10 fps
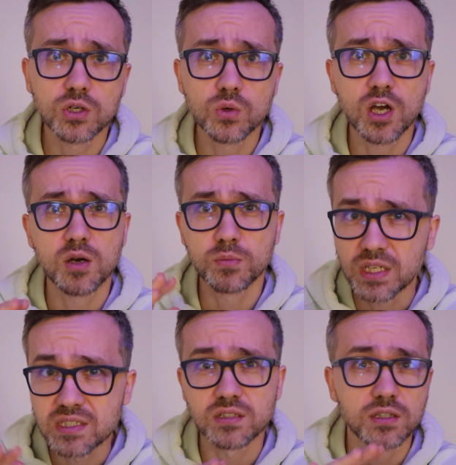hookup,
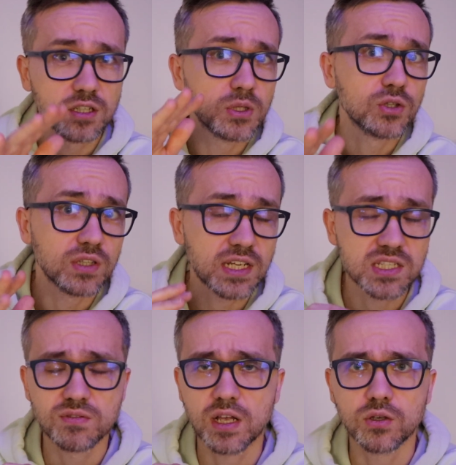it's a little bit of a
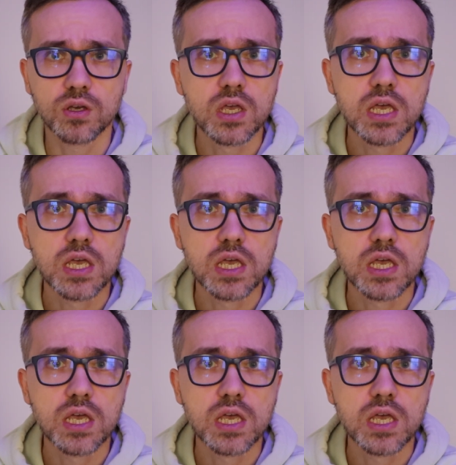less value.